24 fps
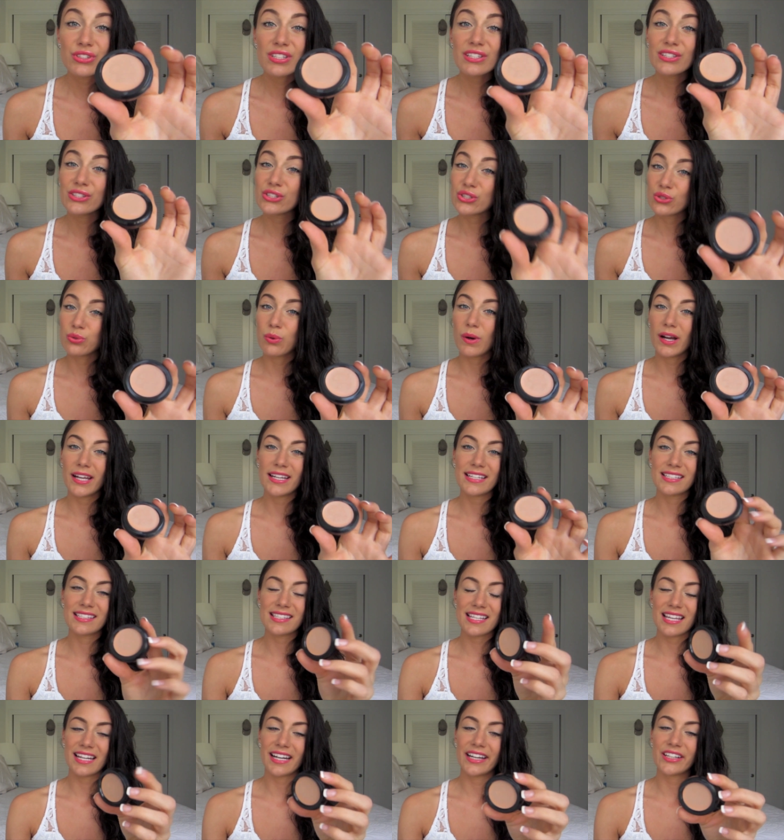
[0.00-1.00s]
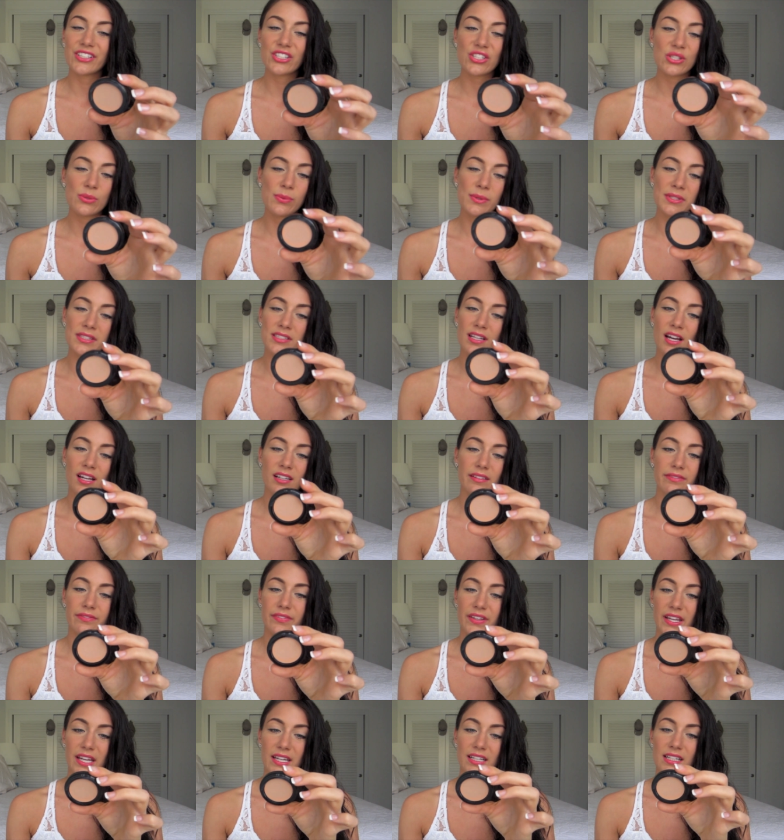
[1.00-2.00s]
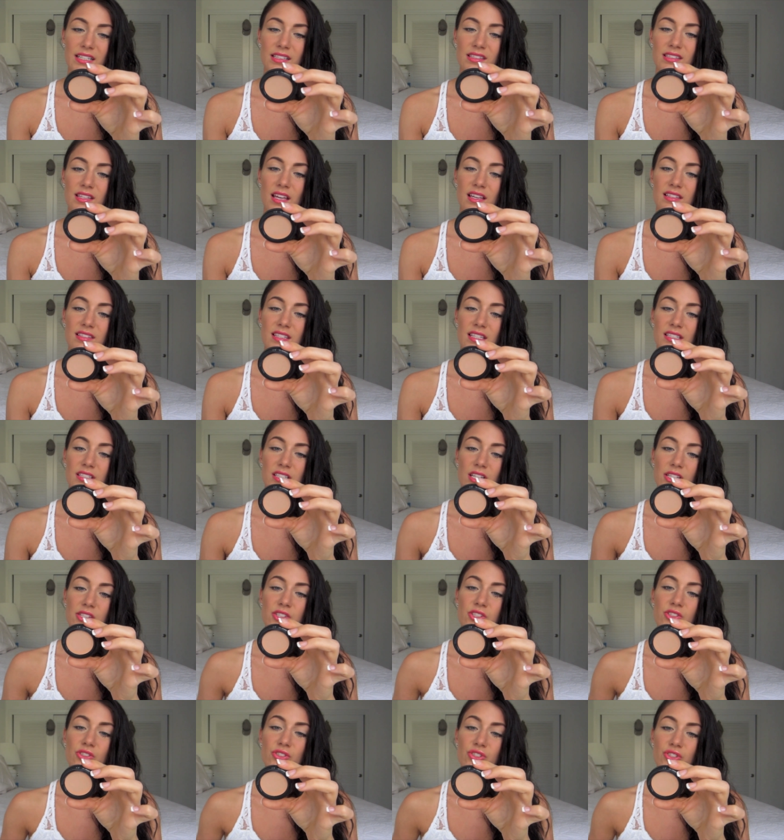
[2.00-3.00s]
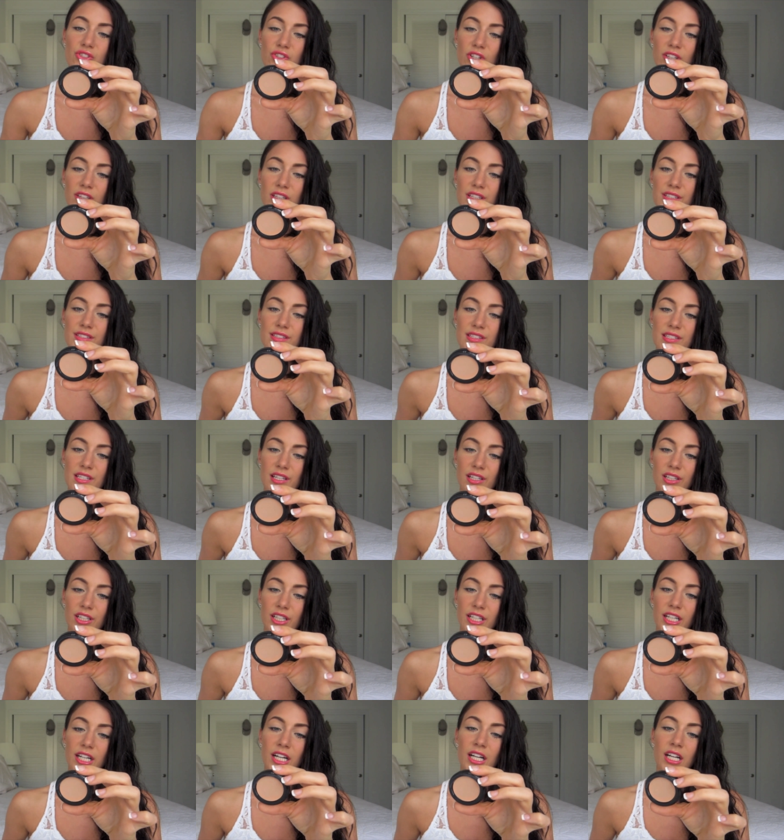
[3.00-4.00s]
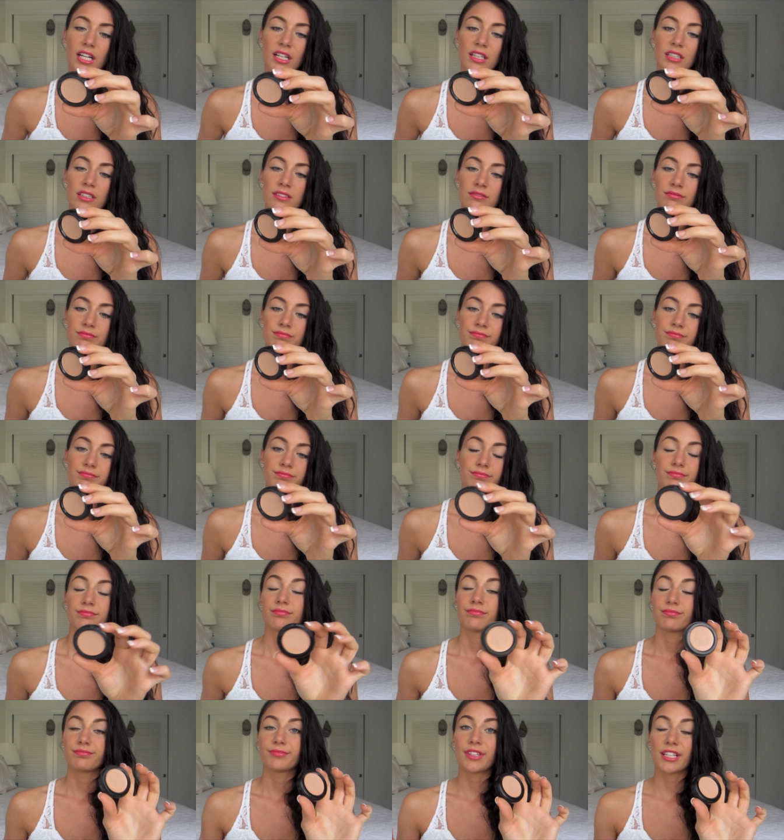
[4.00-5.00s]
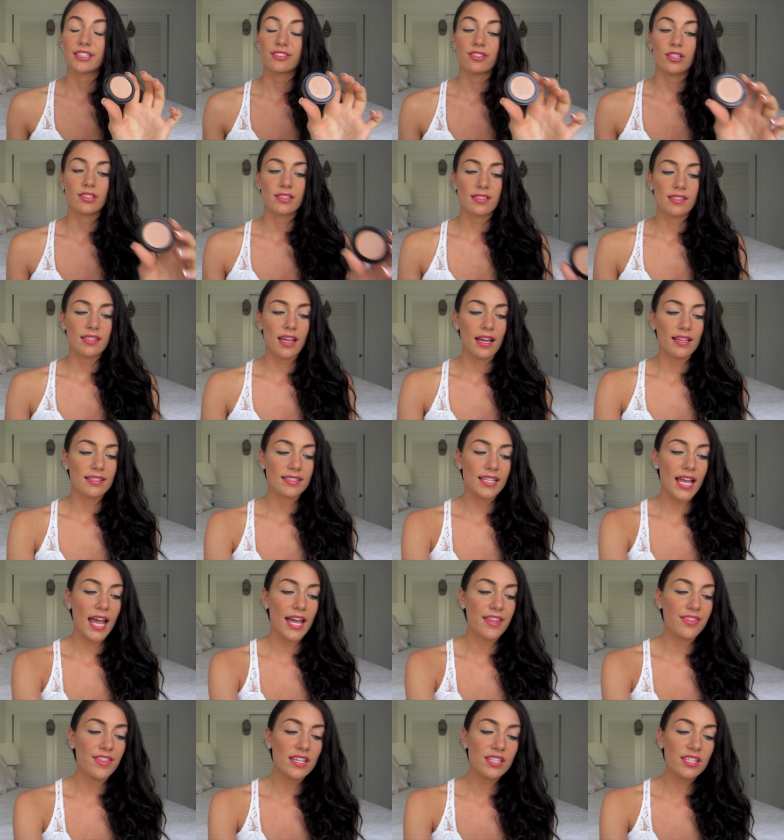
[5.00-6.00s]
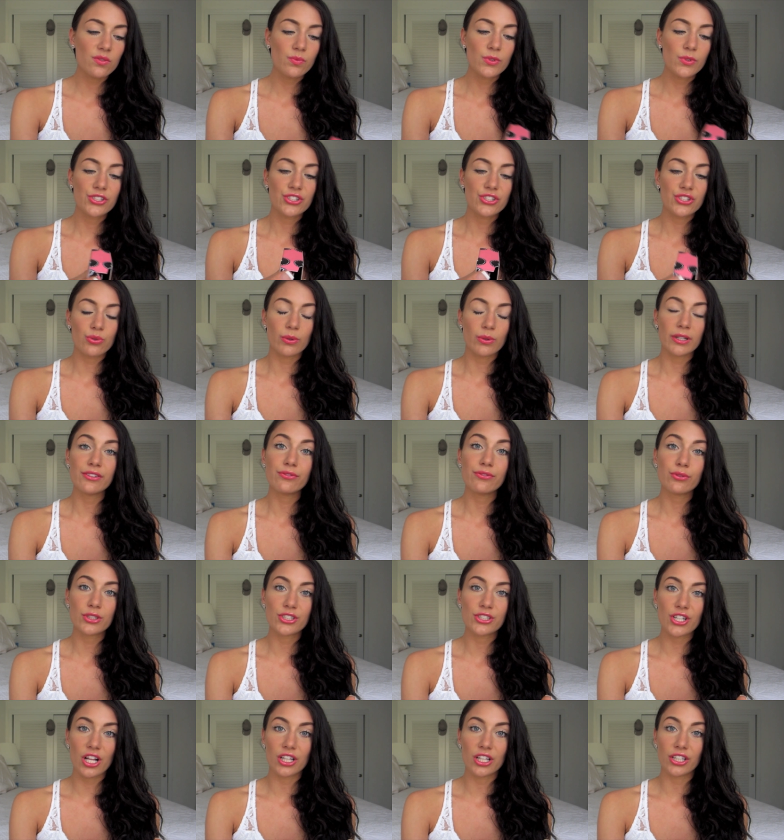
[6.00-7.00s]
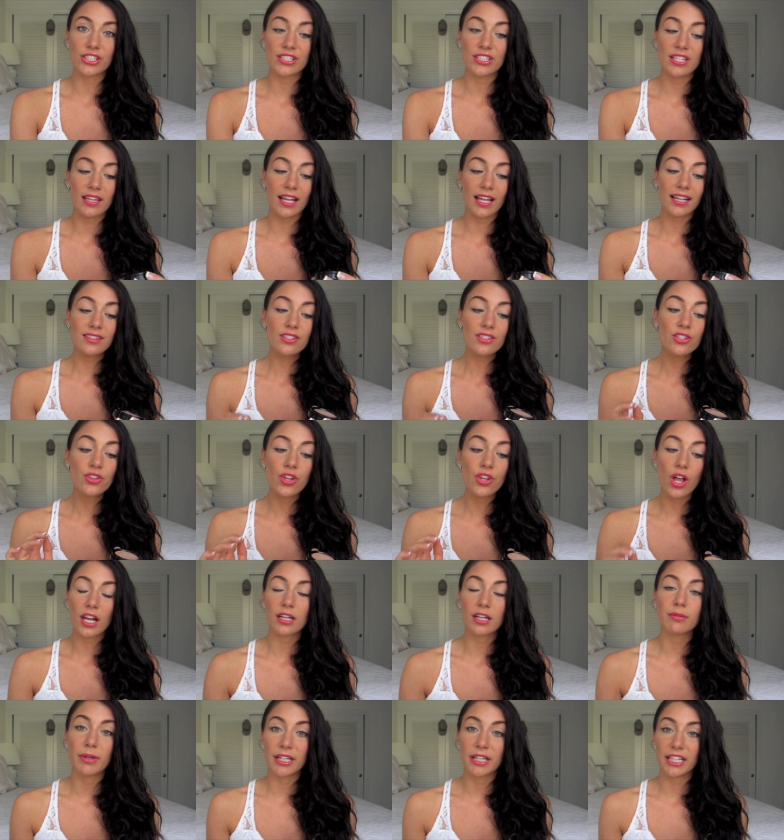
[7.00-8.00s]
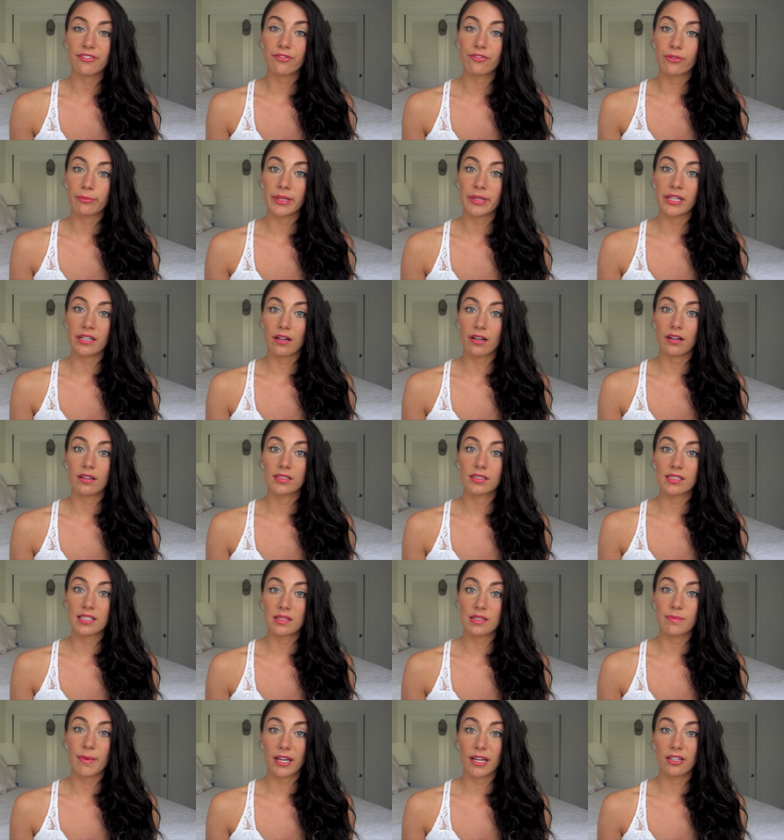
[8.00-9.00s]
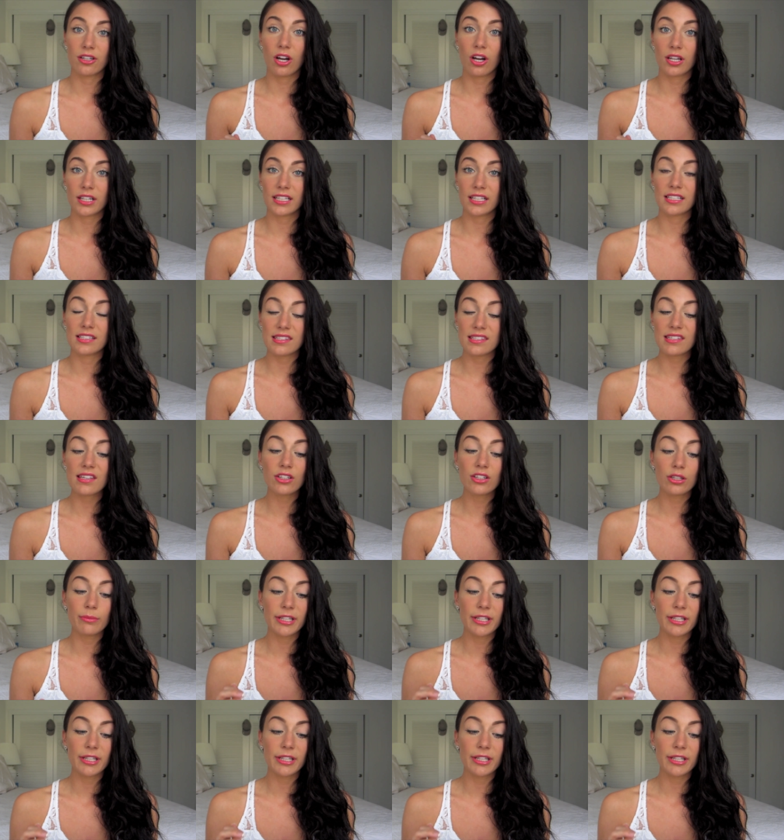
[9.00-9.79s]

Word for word: this twice and I just was not a fan. It says industrial strength concealer. That's all it says, and this was $24, and that's a lot of money for me to spend on a concealer